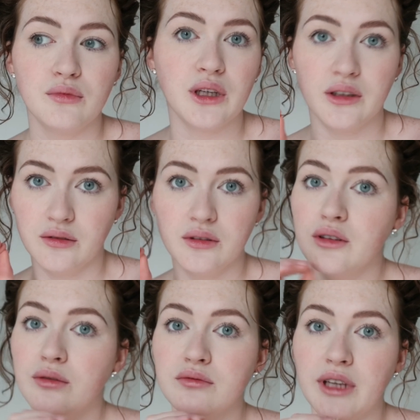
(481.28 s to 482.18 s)
Like,
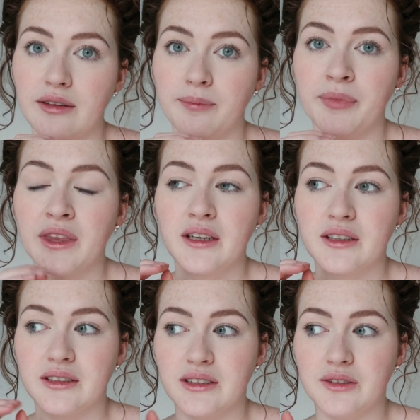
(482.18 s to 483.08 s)
yeah.
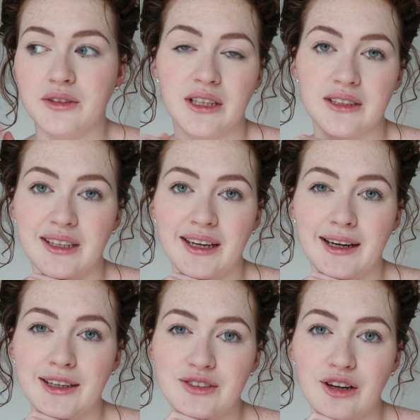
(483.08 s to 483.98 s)
Considering yesterday
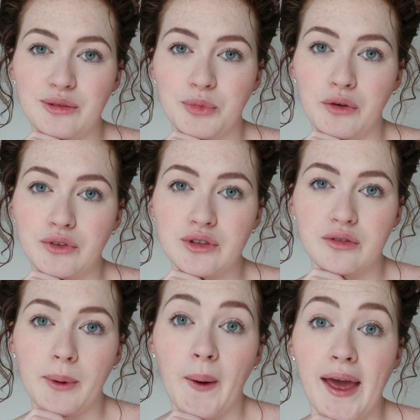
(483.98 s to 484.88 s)
I started moving
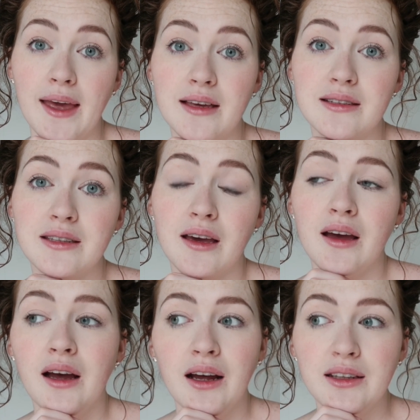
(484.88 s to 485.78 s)
stuff about 8,
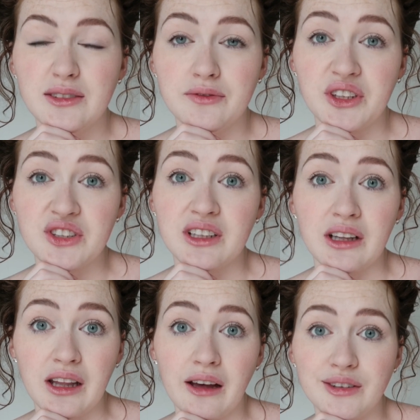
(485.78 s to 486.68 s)
didn't finish
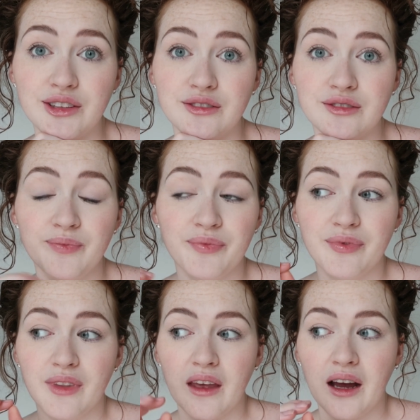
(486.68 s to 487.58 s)
till 11,
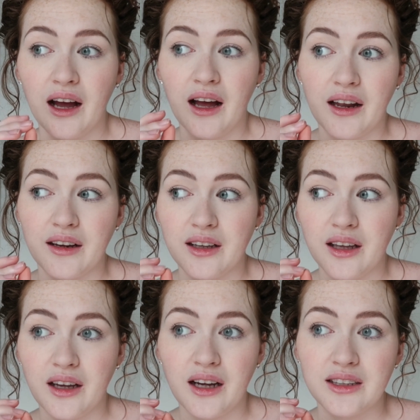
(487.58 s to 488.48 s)
and
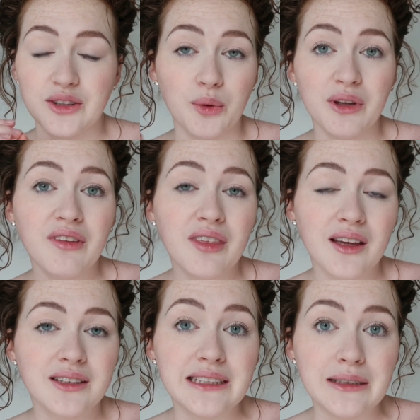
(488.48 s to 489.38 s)
I don't even
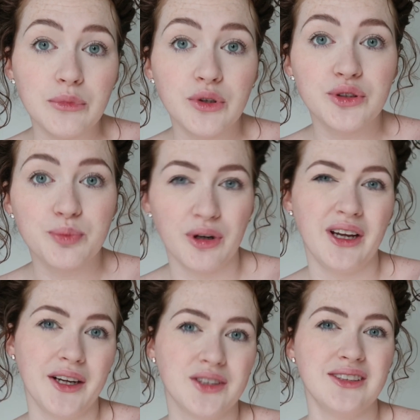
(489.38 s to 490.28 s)
think I did much, but
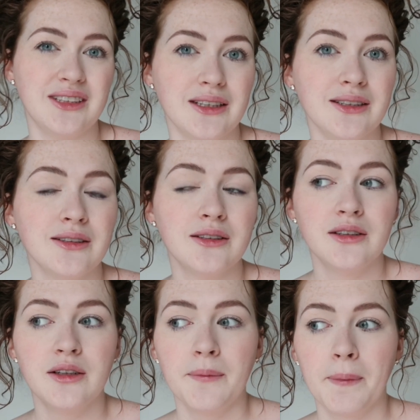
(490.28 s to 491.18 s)
I actually did.
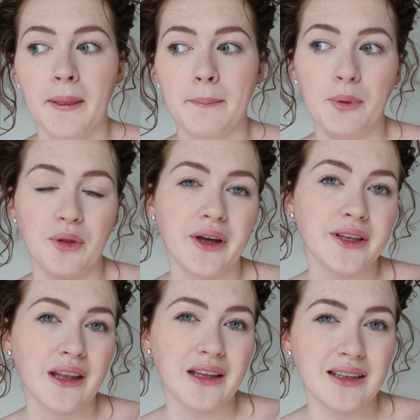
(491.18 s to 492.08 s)
But
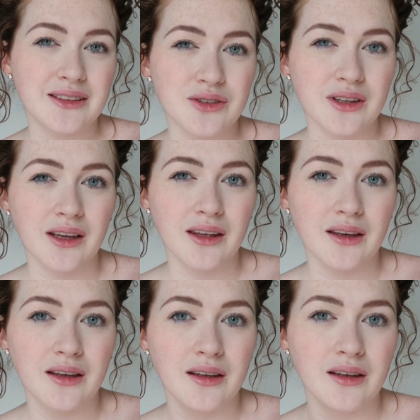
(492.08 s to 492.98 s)
that, I think that's just
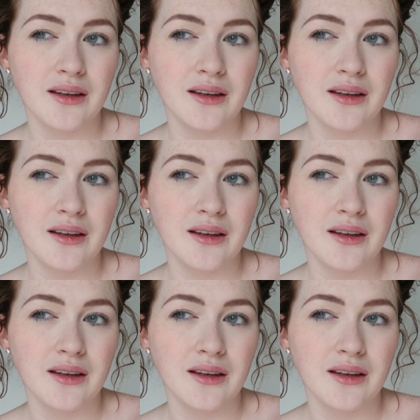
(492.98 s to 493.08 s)
like